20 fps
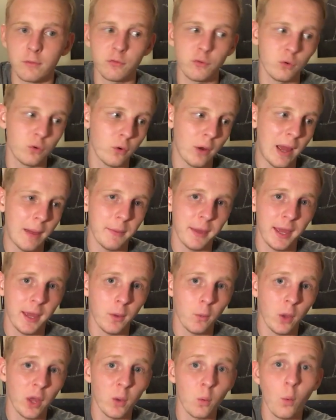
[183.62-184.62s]
if you grab
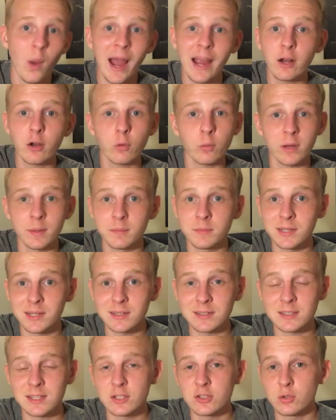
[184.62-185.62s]
a wider rim
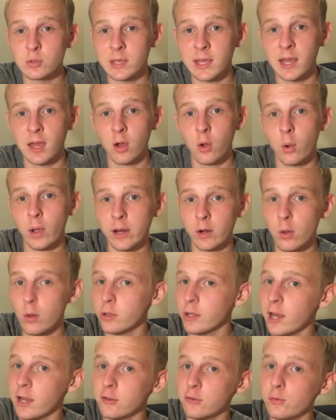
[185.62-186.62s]
disc that you can't quite
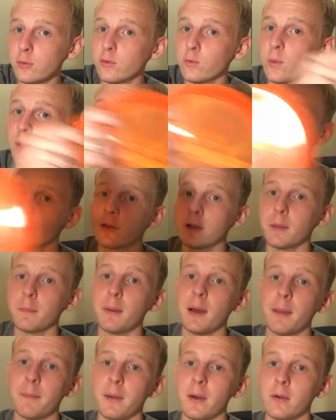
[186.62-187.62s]
hold on to as well, it's going
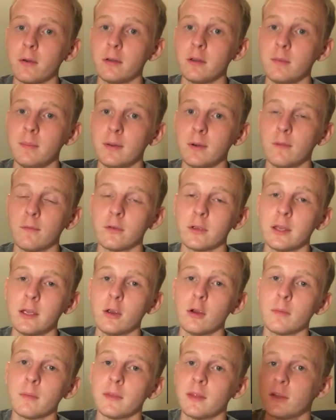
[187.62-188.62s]
to pop out a little bit over
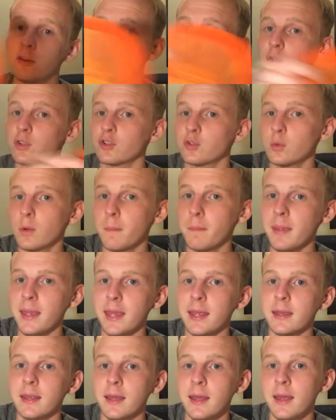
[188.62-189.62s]
here. But then you switch to a
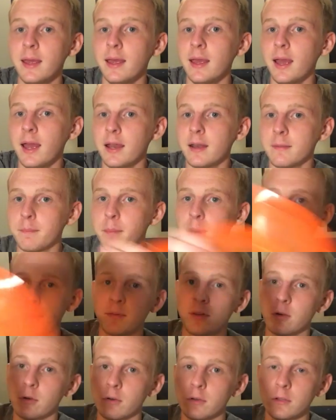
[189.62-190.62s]
mid and it
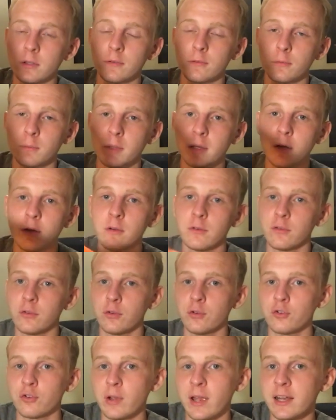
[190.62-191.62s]
pops out early from here. And
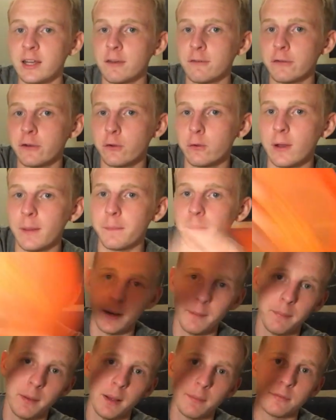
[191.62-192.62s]
so you try a different grip and
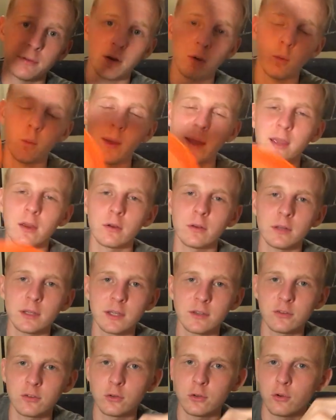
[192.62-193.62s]
then it pops out way
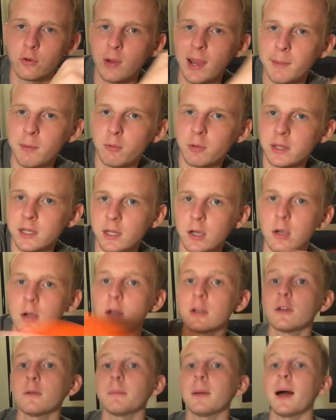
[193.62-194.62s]
early. And so you grab it really
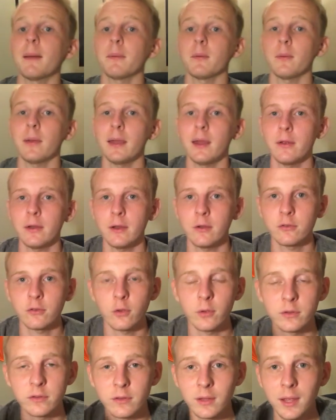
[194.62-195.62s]
hard and you pop it way out here.
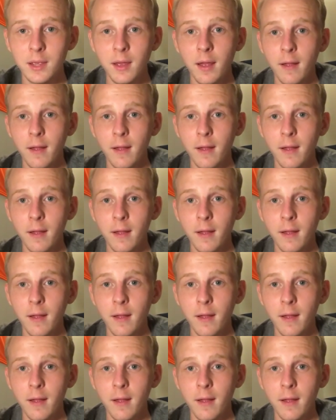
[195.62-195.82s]
So it's